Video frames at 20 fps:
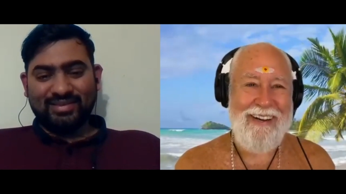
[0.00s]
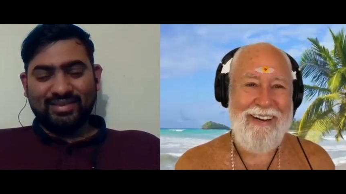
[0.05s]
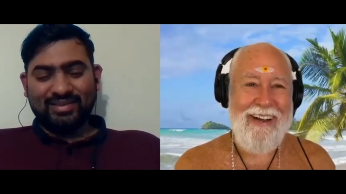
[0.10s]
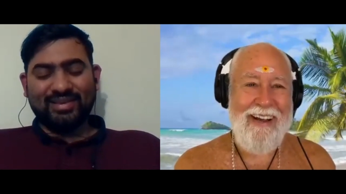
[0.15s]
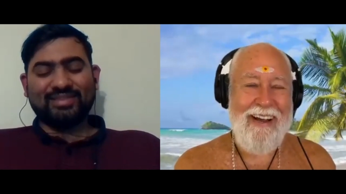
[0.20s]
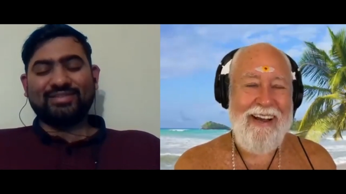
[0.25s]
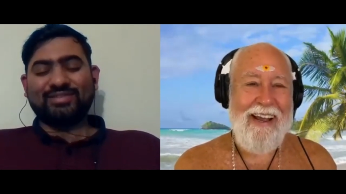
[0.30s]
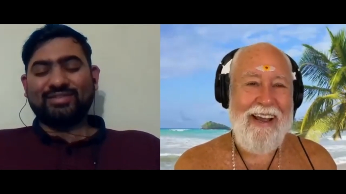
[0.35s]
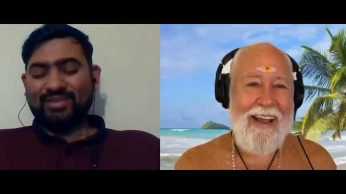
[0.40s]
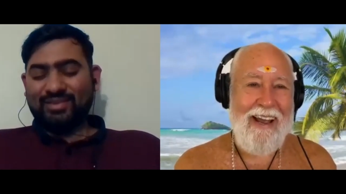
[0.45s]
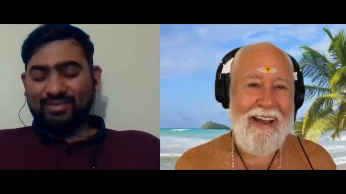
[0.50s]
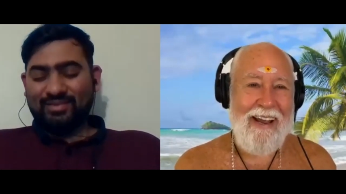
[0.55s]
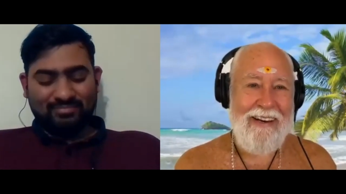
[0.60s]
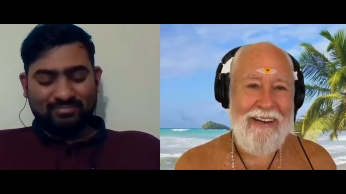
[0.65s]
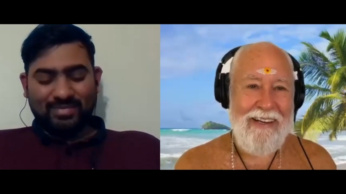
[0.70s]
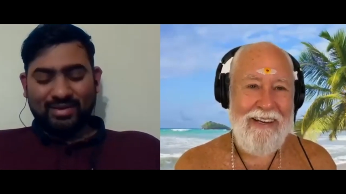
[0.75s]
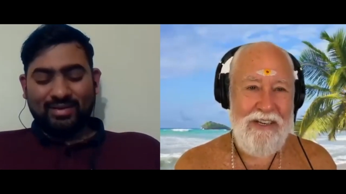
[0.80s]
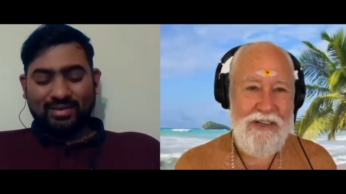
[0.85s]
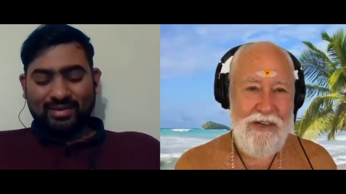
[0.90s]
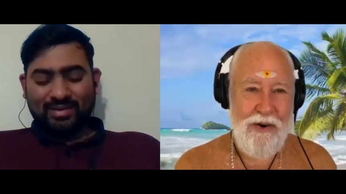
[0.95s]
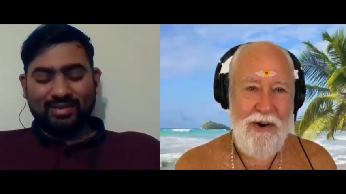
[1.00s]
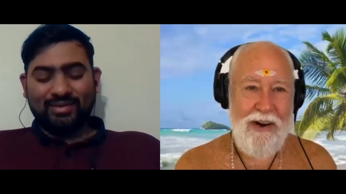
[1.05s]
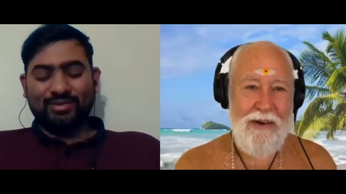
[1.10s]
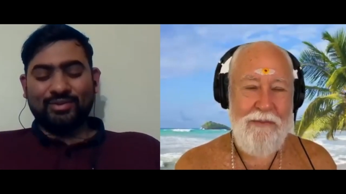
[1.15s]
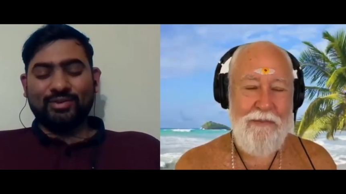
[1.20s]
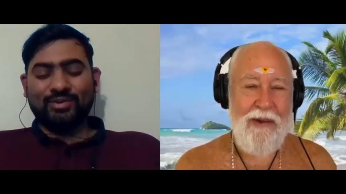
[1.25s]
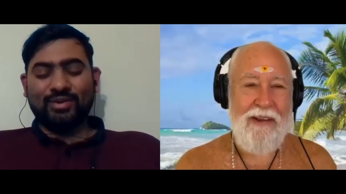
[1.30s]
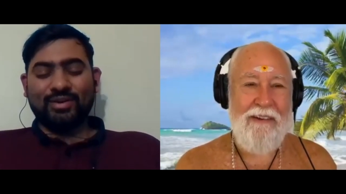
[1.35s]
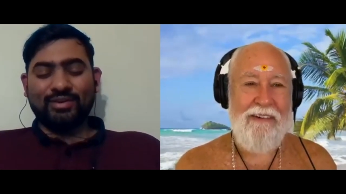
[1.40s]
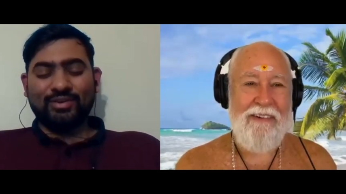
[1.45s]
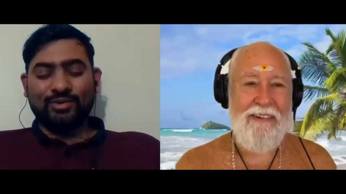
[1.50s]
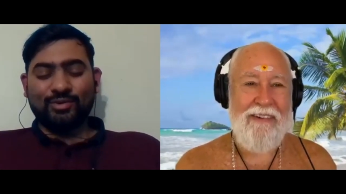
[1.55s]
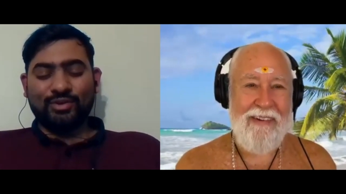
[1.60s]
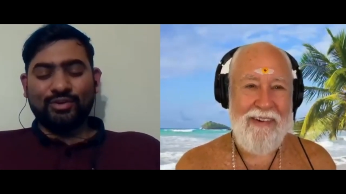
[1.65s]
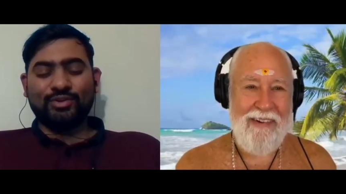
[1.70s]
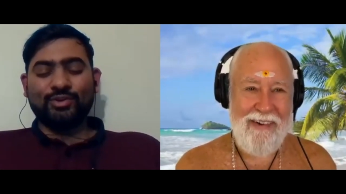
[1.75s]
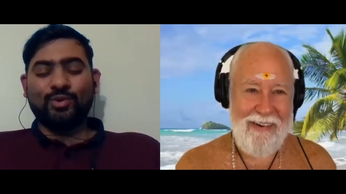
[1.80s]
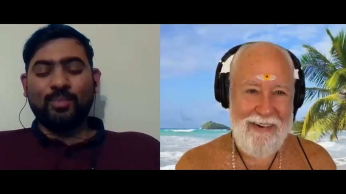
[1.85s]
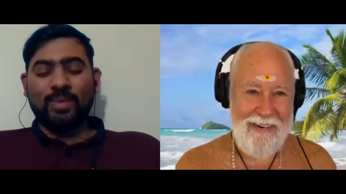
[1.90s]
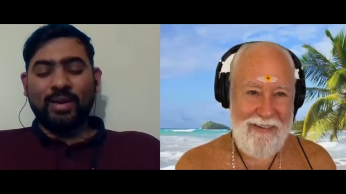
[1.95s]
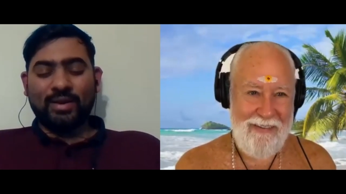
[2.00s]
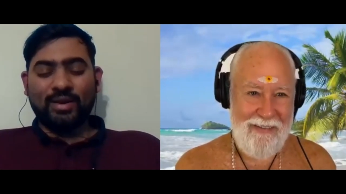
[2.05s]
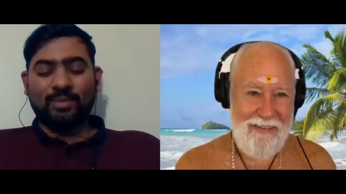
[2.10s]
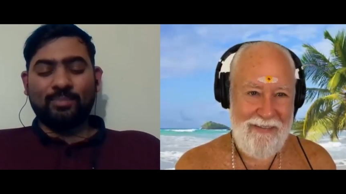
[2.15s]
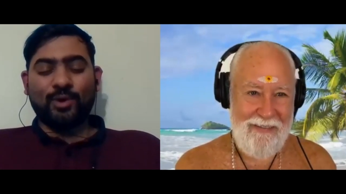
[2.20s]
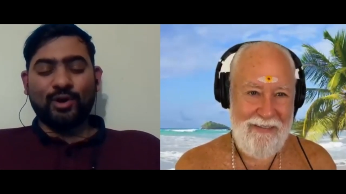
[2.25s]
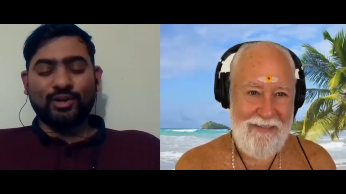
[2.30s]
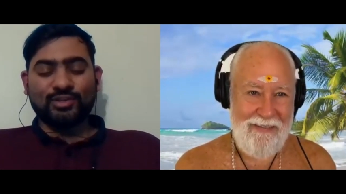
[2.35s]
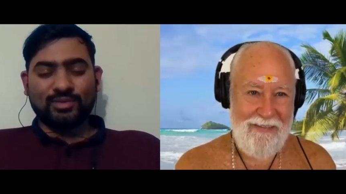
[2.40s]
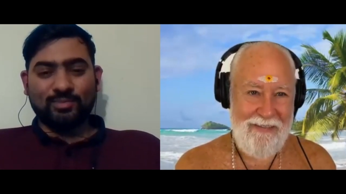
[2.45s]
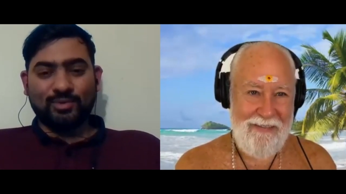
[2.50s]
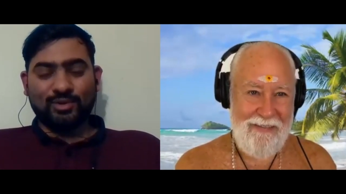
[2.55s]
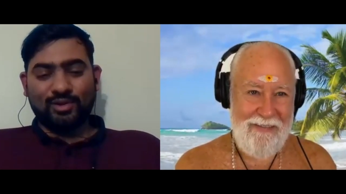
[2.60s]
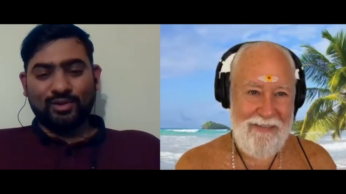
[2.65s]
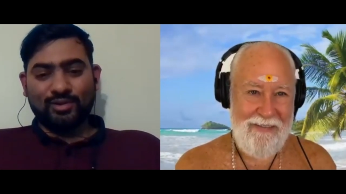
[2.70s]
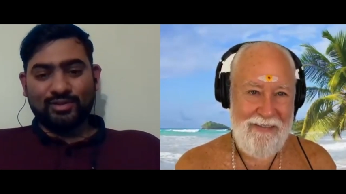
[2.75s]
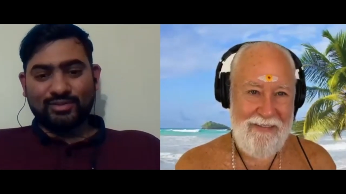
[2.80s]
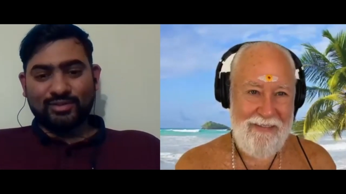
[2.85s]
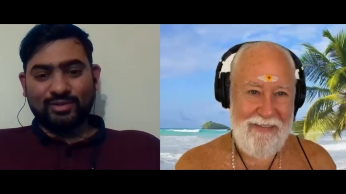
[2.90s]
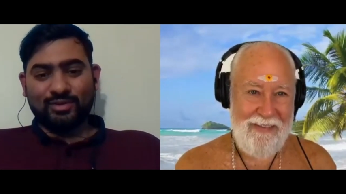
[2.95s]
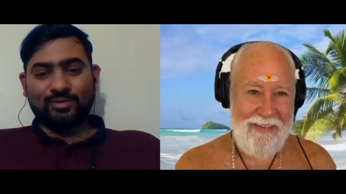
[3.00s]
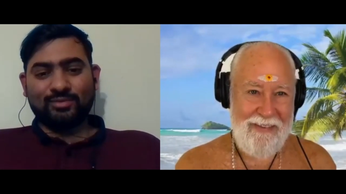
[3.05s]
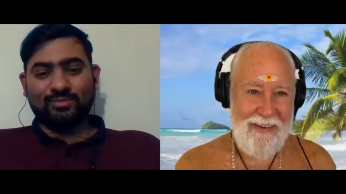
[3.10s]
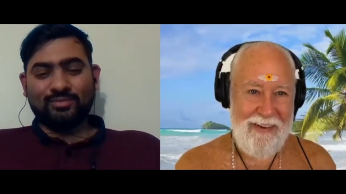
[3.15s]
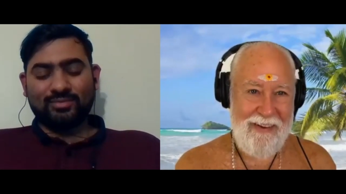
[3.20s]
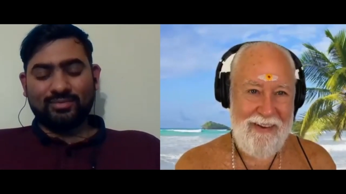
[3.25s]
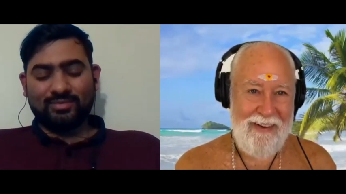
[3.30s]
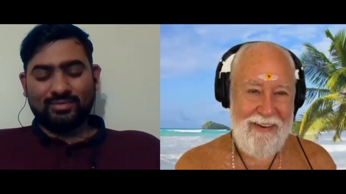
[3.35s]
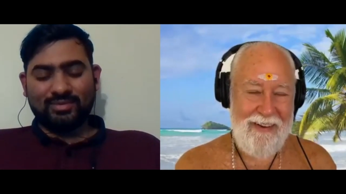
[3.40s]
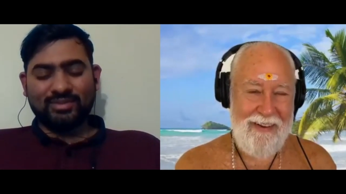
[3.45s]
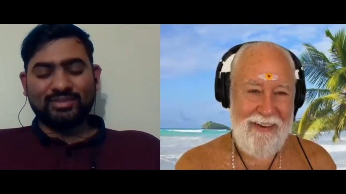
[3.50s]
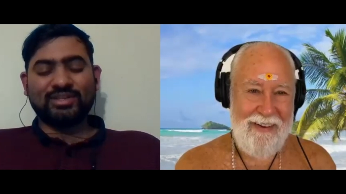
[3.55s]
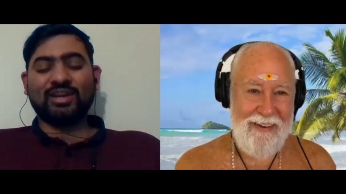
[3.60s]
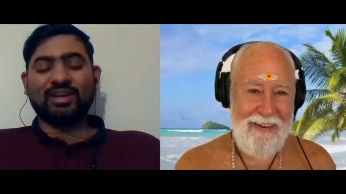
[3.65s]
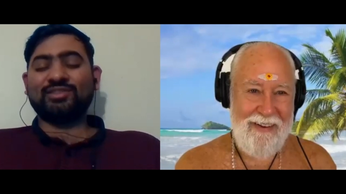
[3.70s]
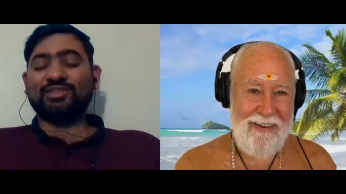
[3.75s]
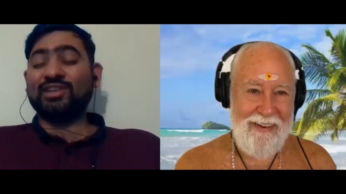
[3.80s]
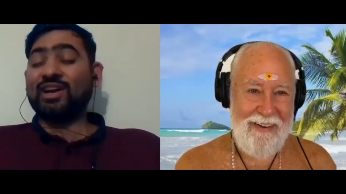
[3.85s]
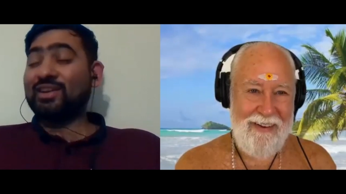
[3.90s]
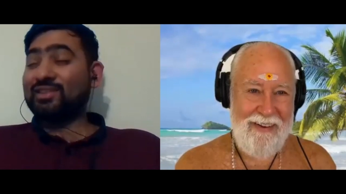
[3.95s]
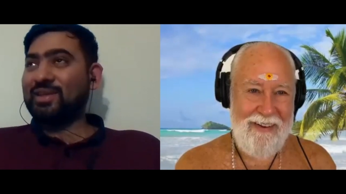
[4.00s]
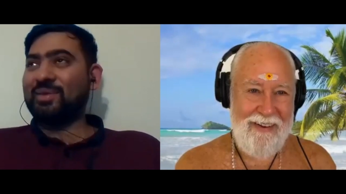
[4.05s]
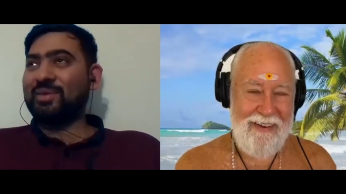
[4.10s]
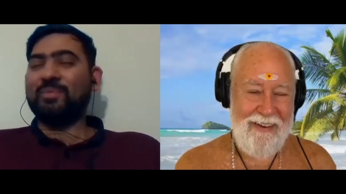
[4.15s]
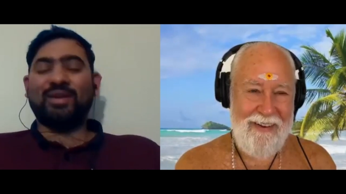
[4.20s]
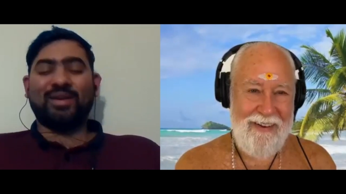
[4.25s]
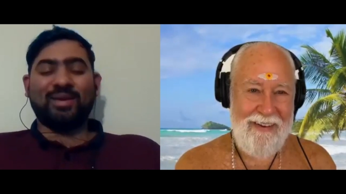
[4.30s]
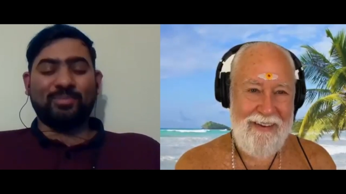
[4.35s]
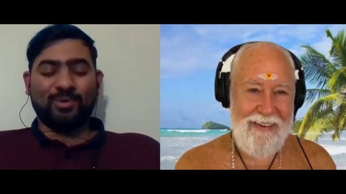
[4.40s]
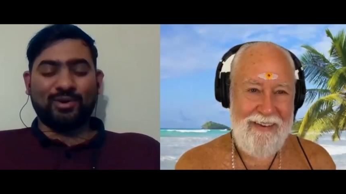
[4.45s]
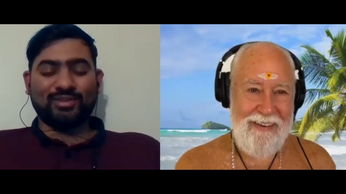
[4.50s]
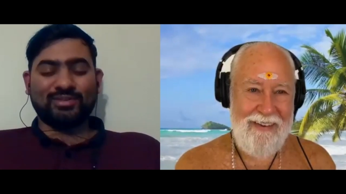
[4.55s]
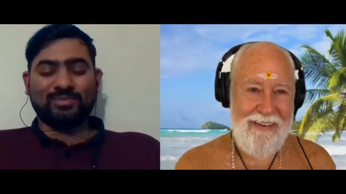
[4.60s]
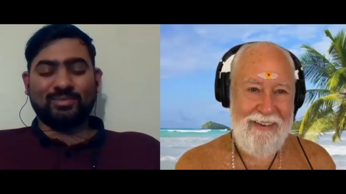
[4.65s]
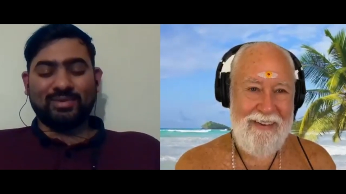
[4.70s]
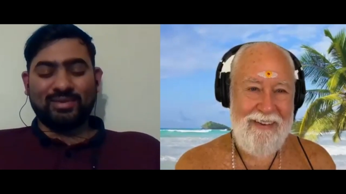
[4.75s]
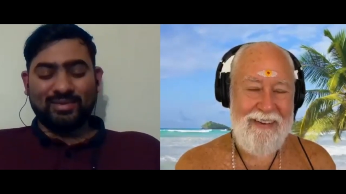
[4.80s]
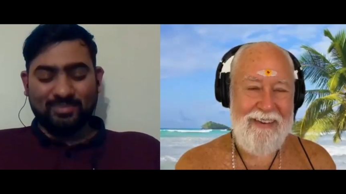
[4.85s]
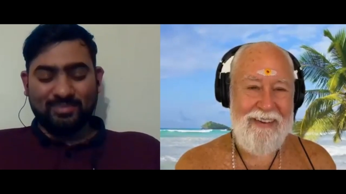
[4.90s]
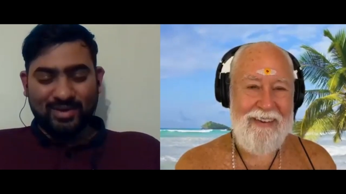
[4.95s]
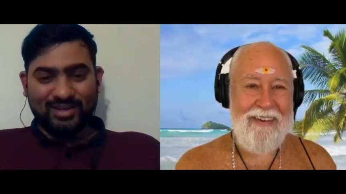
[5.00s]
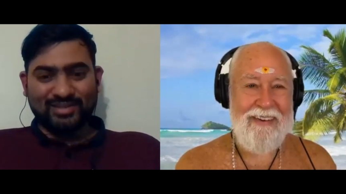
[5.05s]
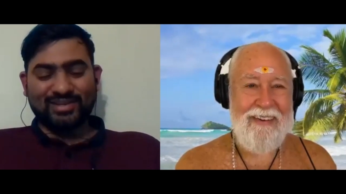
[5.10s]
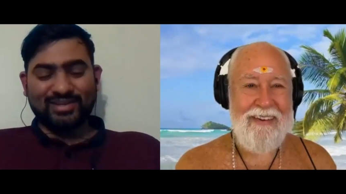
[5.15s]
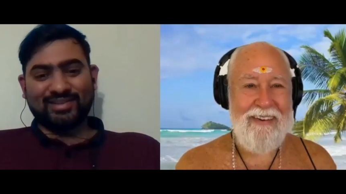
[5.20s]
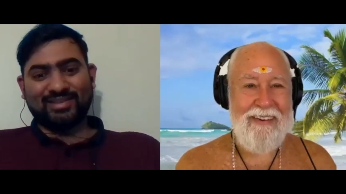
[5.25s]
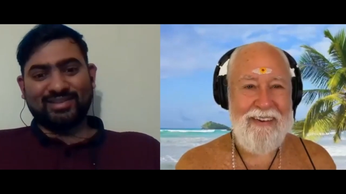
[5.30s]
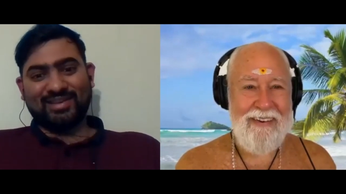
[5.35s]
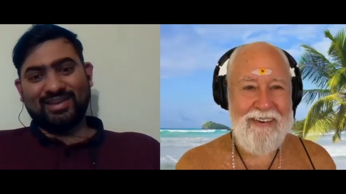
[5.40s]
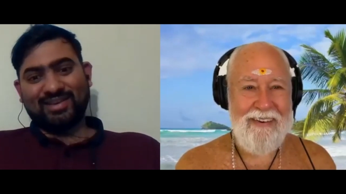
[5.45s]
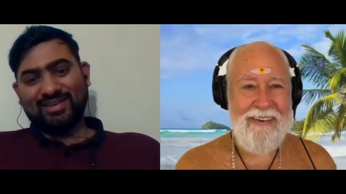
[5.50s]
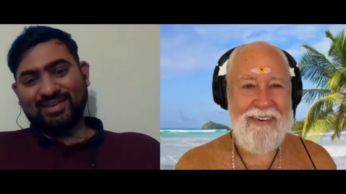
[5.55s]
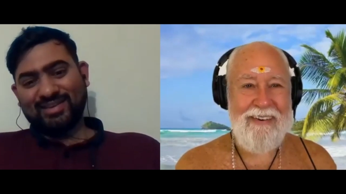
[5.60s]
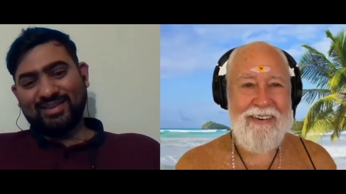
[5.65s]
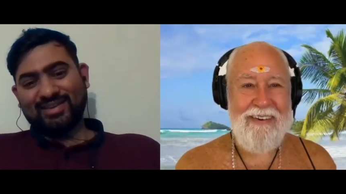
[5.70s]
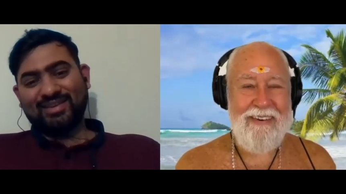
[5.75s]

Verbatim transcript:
Speaker 1: yes, uh, uh, you you made it possible also. Shakti made it possible, Ma Shakti.